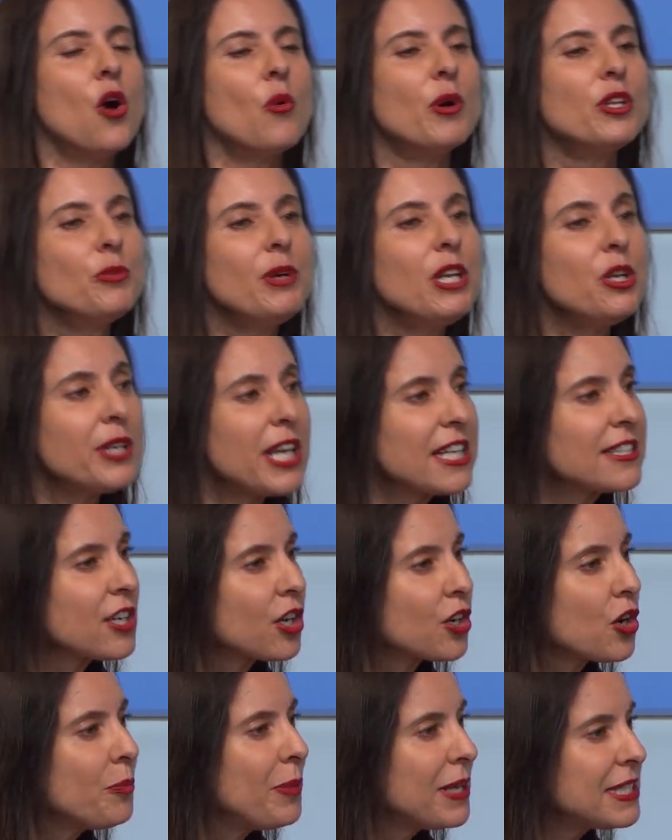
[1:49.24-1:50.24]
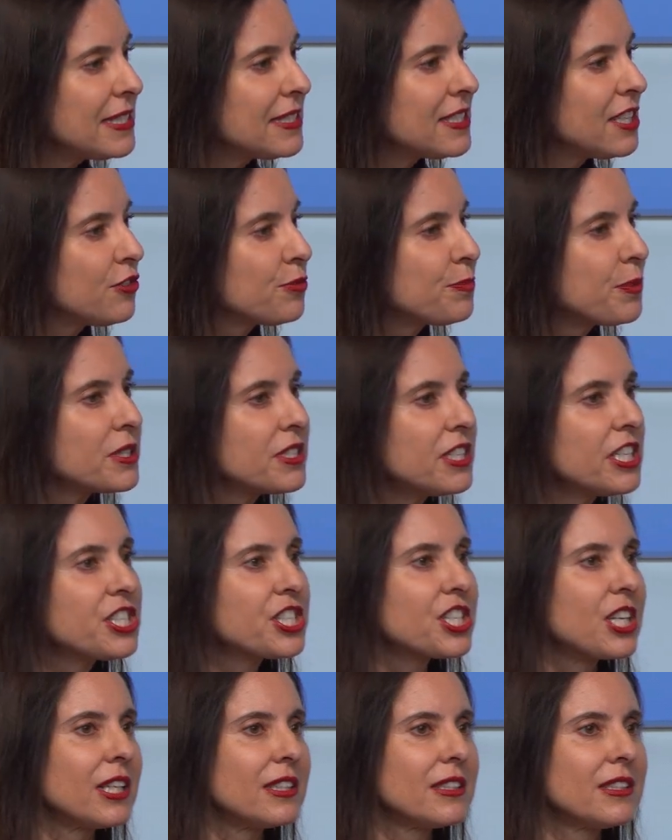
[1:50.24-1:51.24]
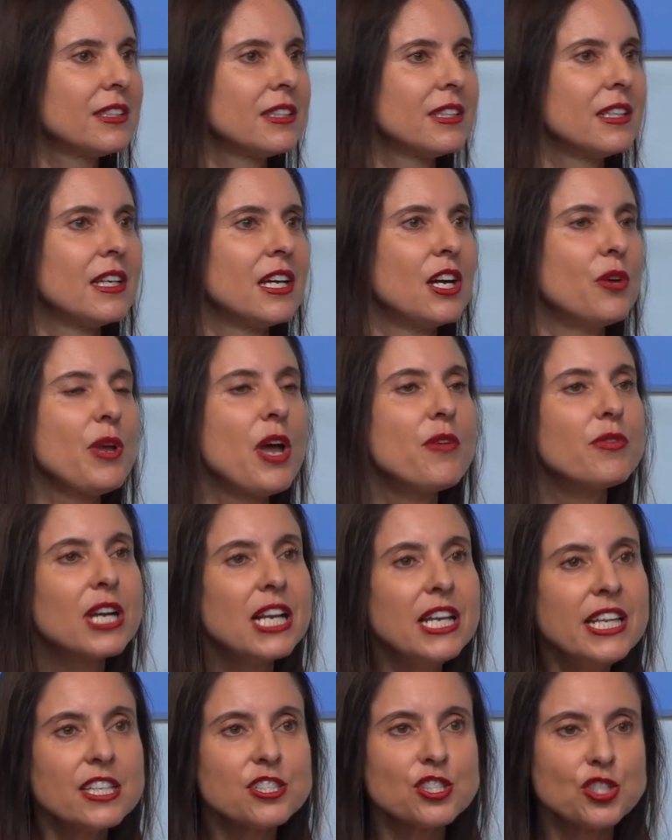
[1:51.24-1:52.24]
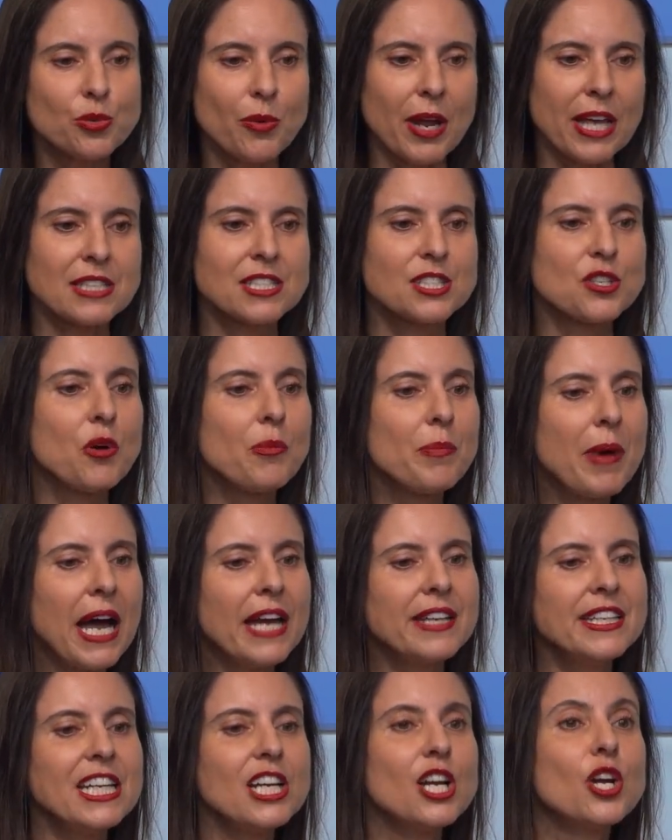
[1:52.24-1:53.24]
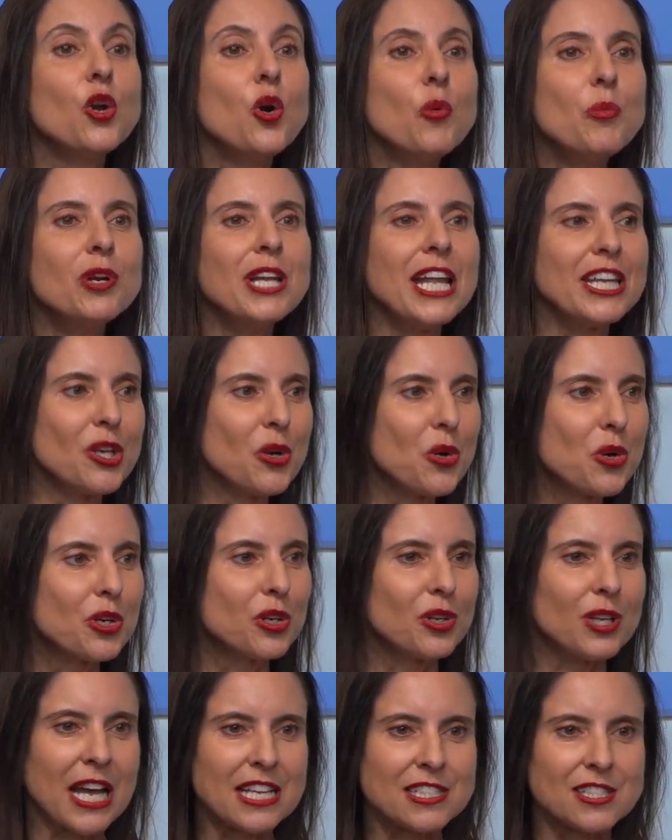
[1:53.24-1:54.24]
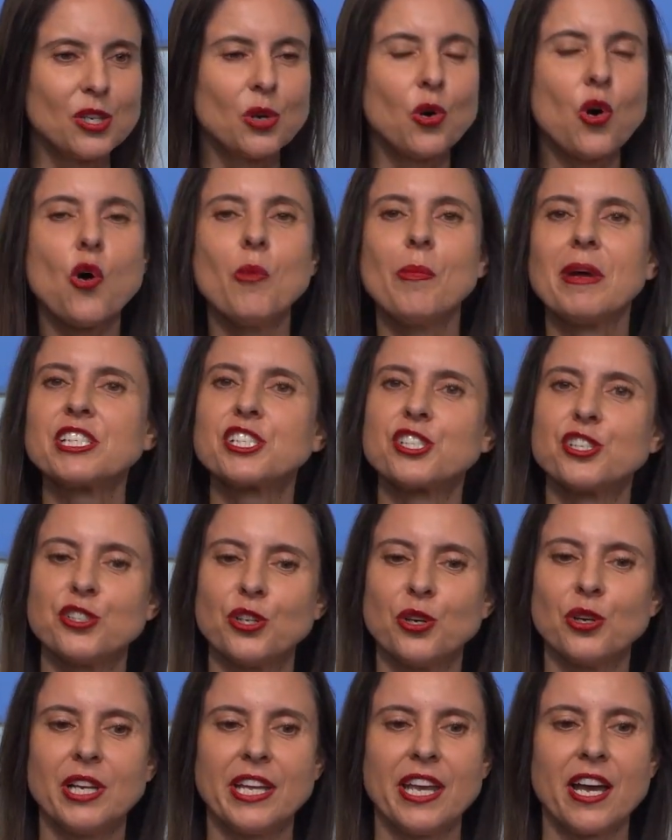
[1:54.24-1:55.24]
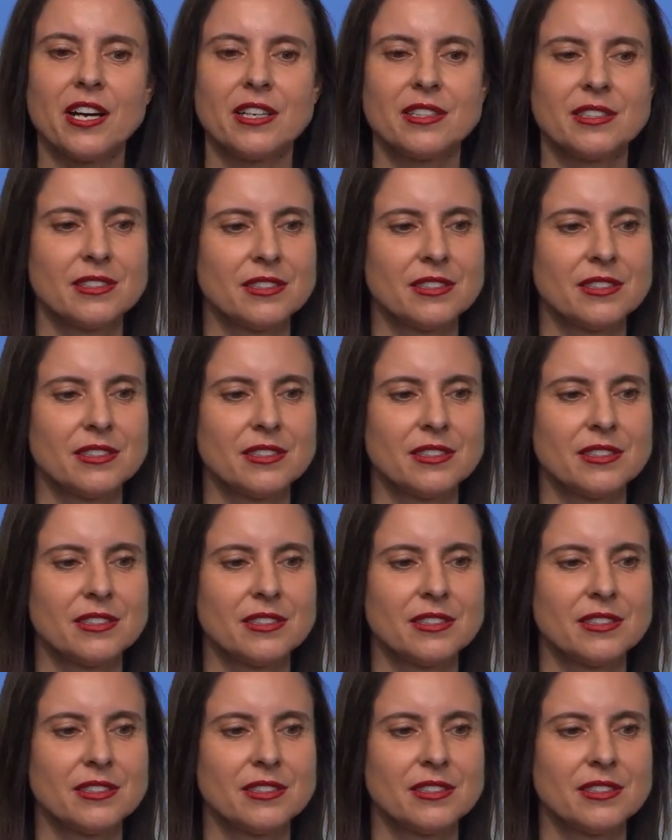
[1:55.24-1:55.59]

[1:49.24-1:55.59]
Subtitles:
When we look at our competitive position, we have a clear strength combining global and local, as Laurent mentioned earlier.